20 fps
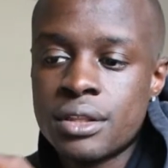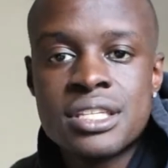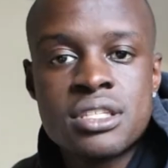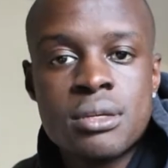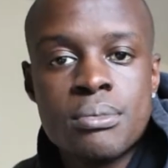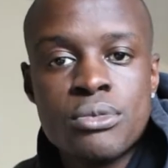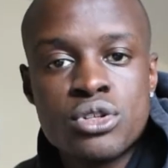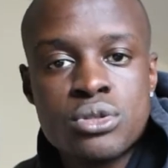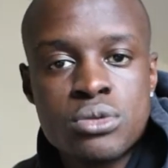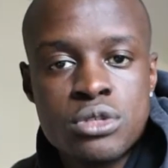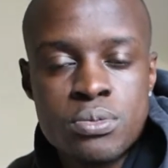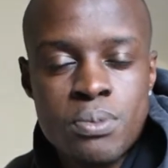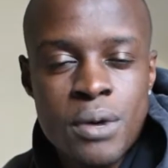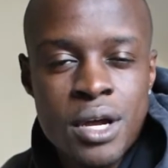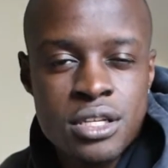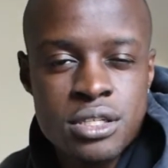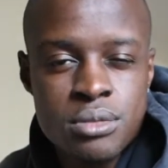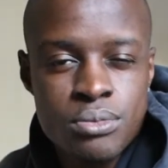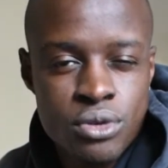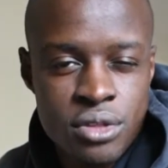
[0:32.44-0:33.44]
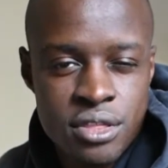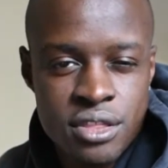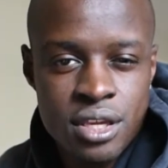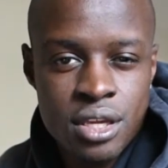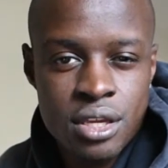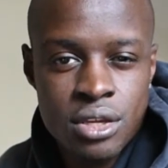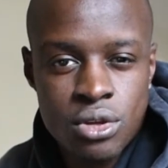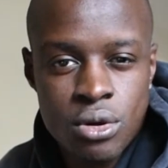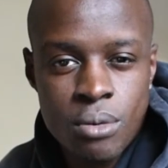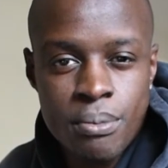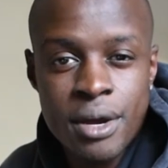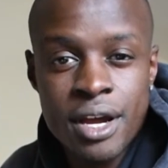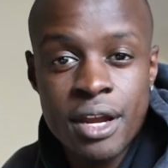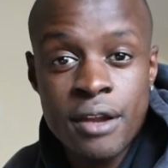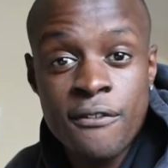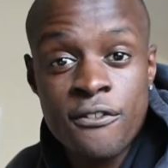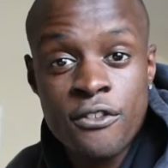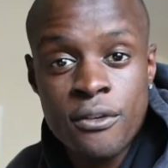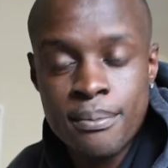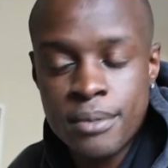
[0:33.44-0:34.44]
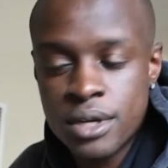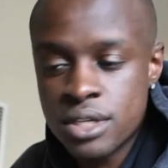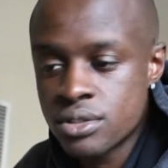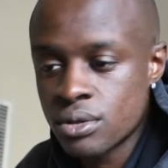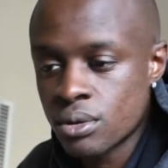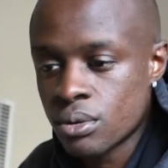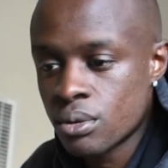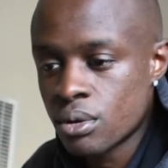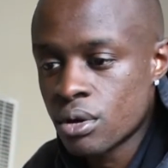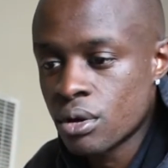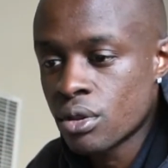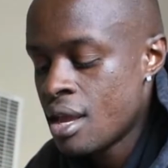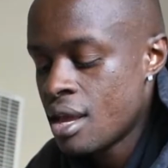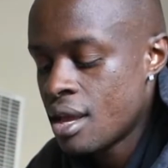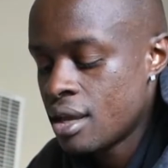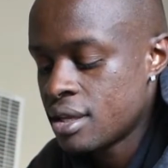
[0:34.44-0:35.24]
it's the most responsible thing in your body for muscle growth.